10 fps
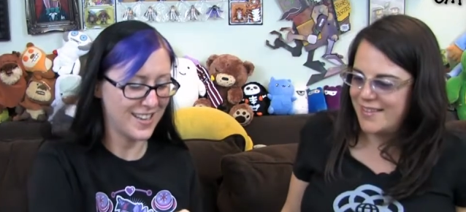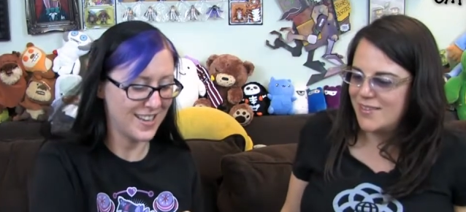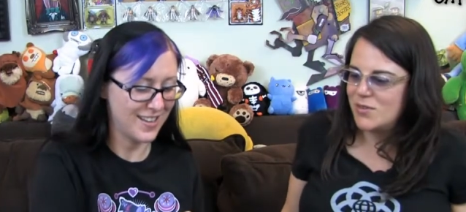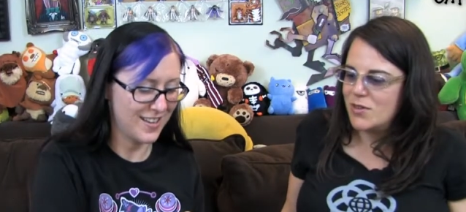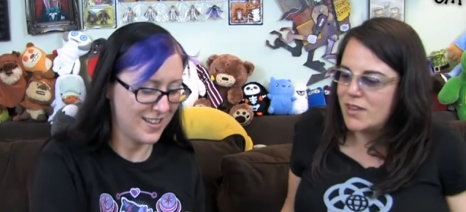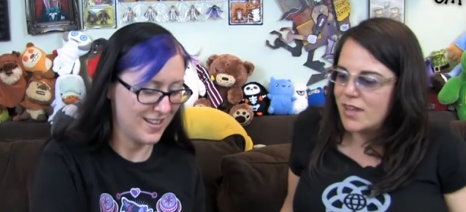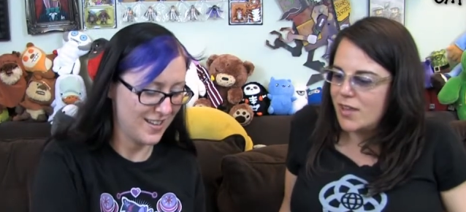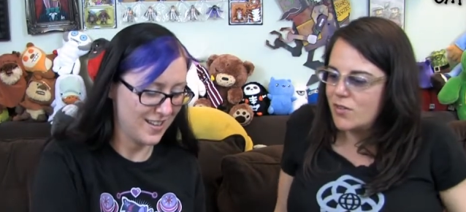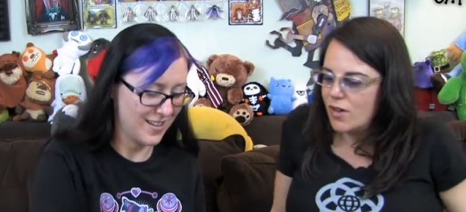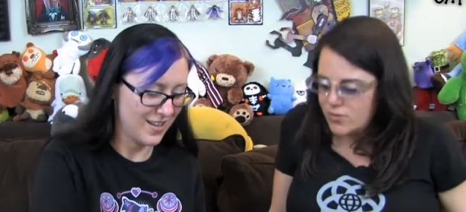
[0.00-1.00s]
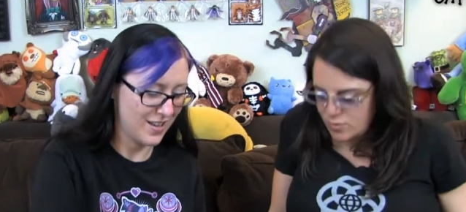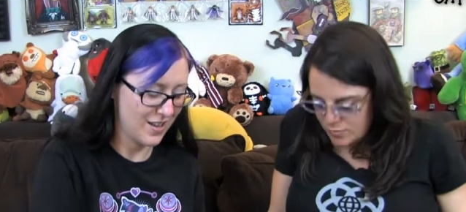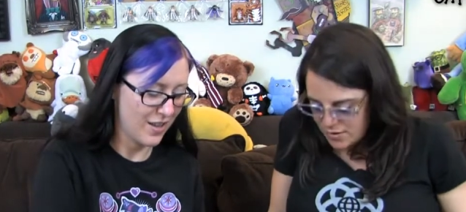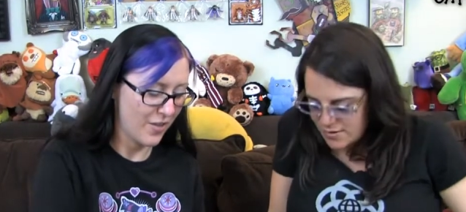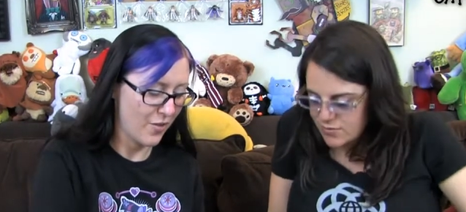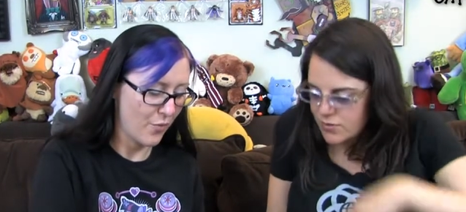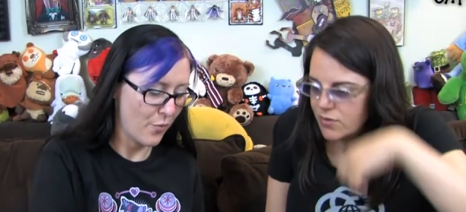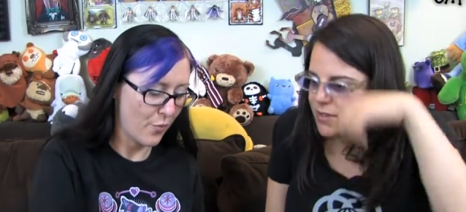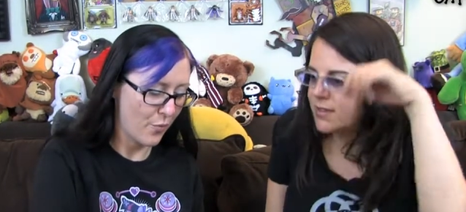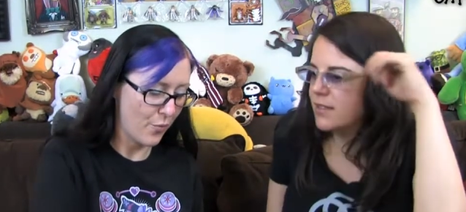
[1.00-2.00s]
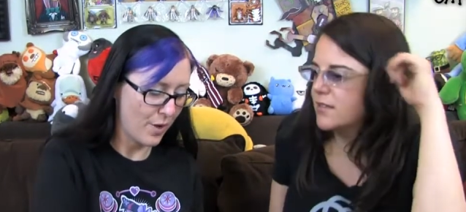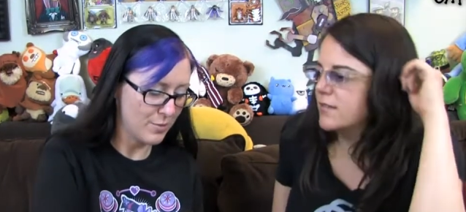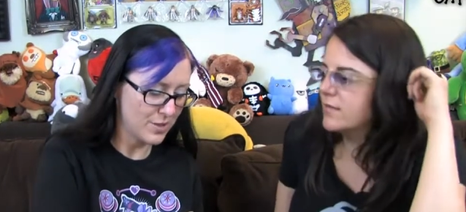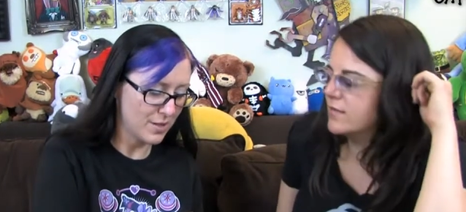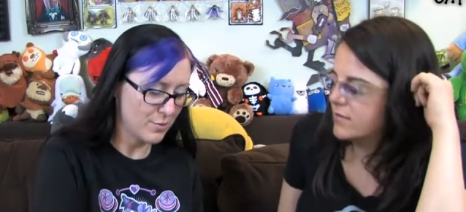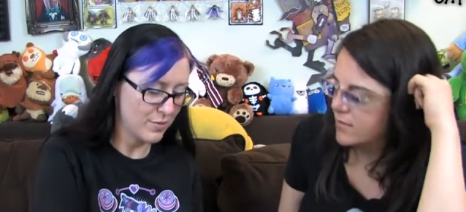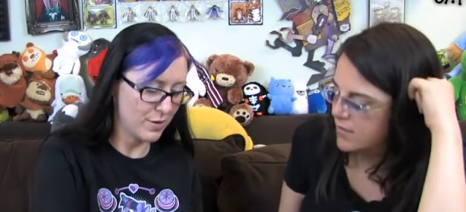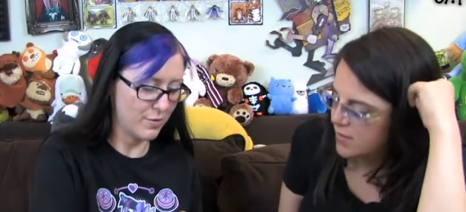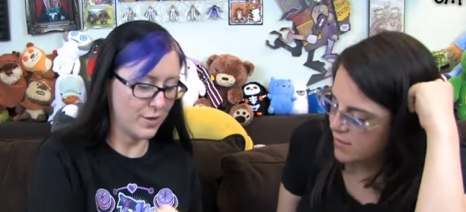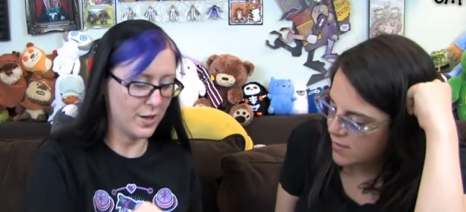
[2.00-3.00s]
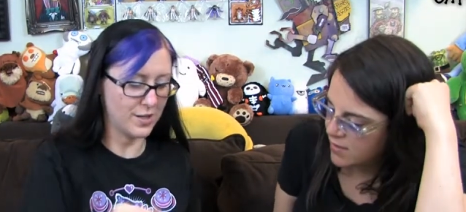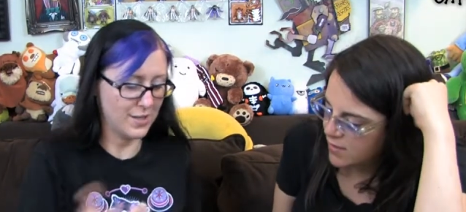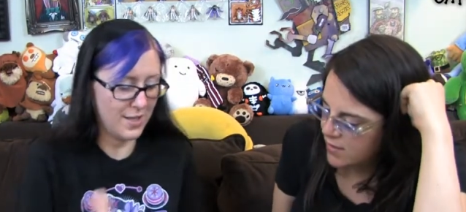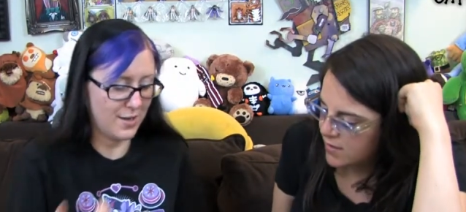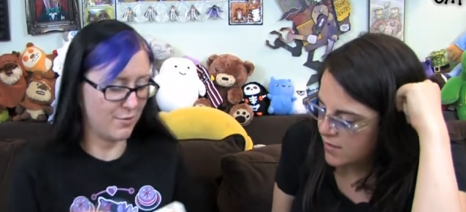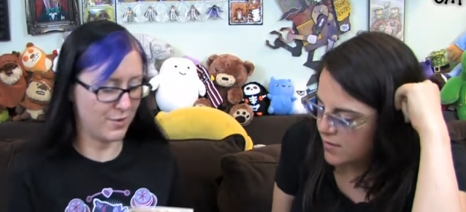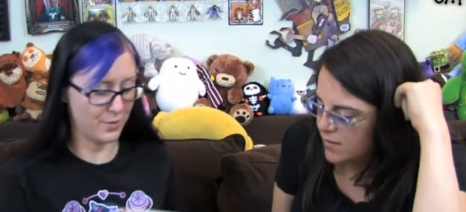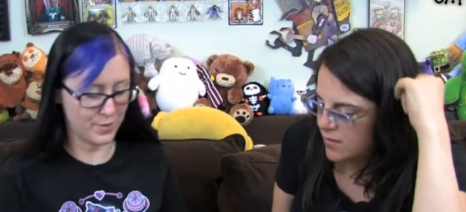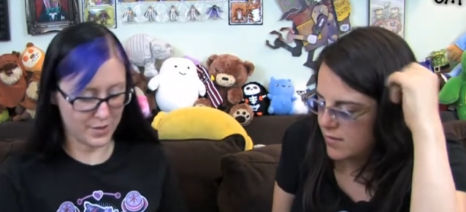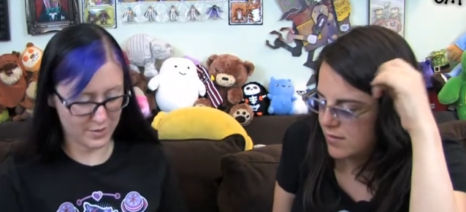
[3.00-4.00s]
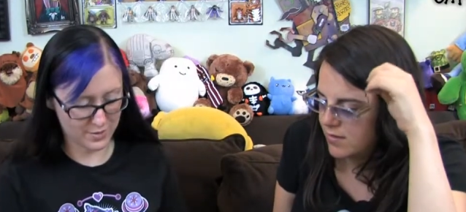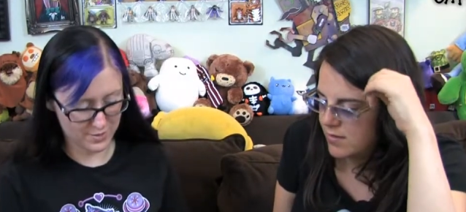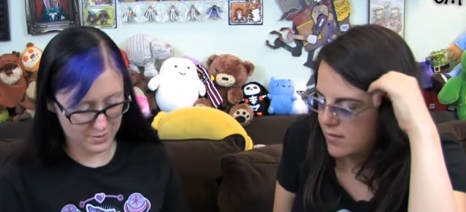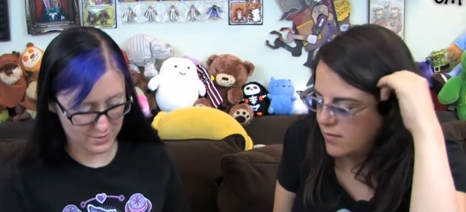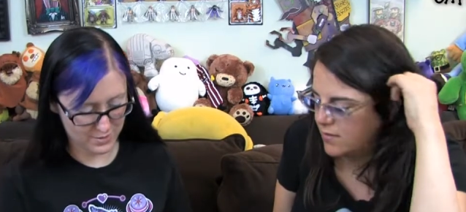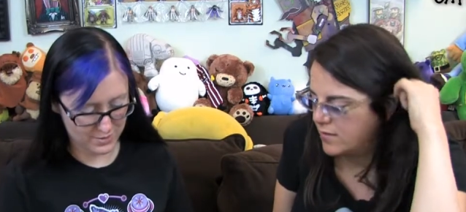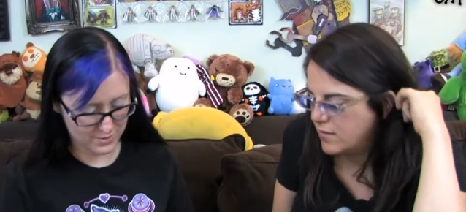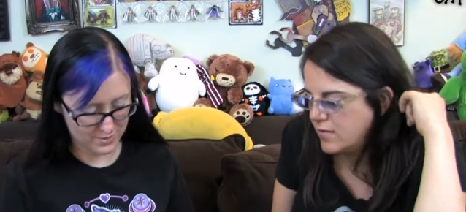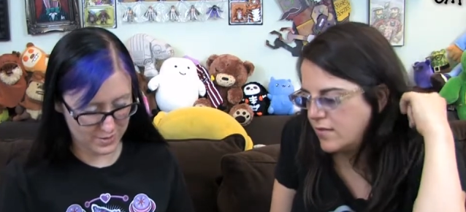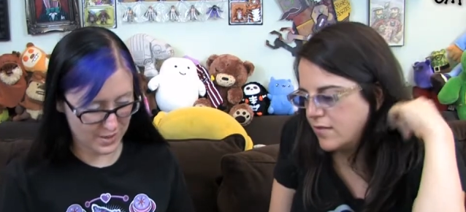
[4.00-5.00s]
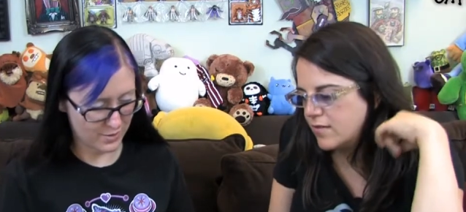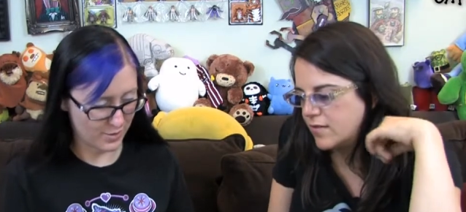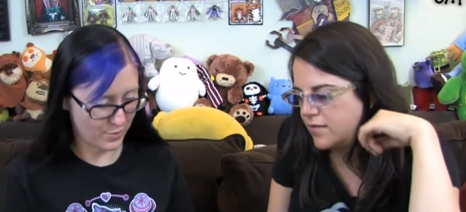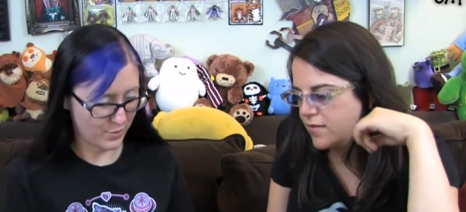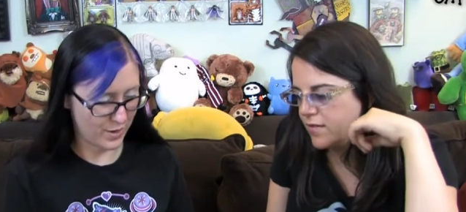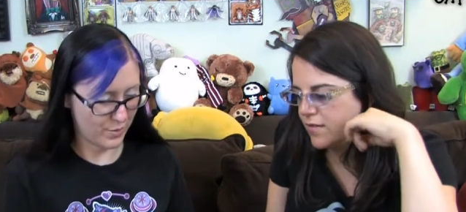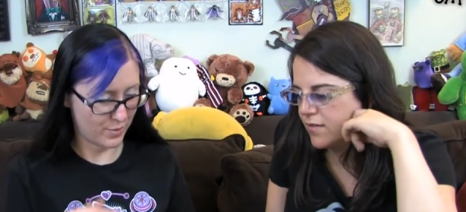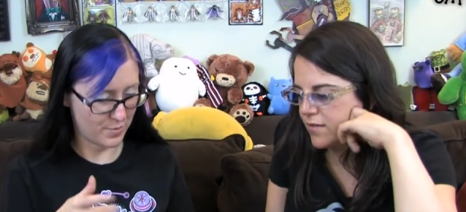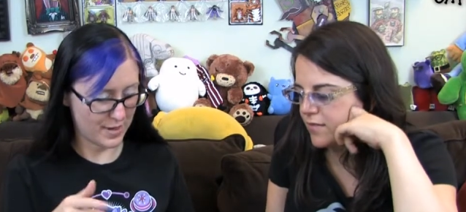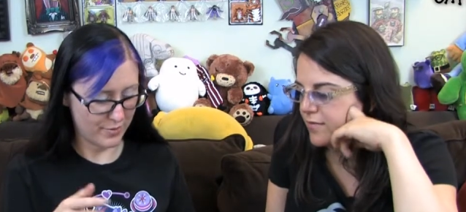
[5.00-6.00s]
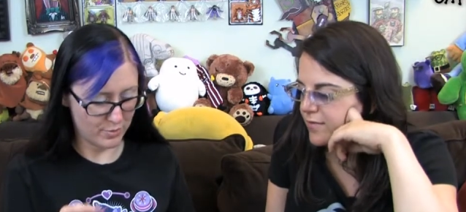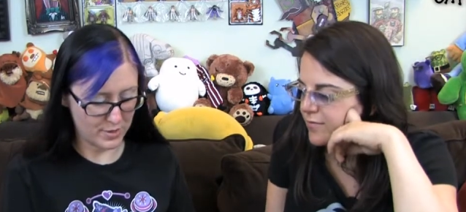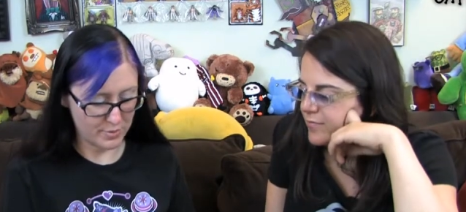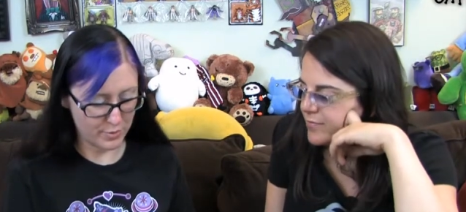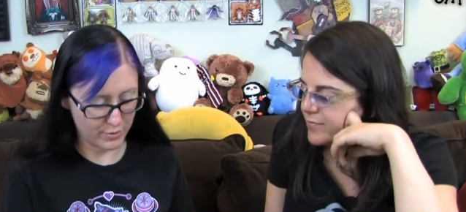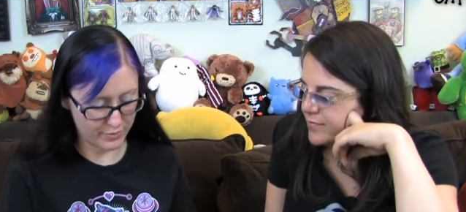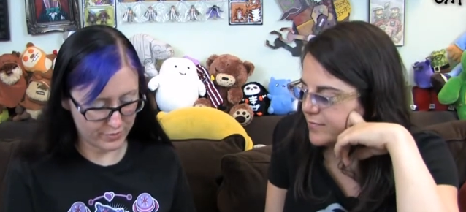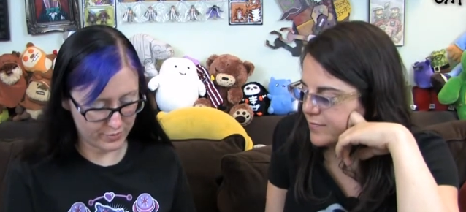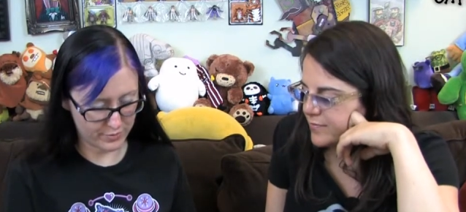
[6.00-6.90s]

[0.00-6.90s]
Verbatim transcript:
Speaker 1: Well, they give you extra pieces for a reason. Well, I'm just gonna move it over here because like I don't really want to. I don't know. I don't want to make everybody move.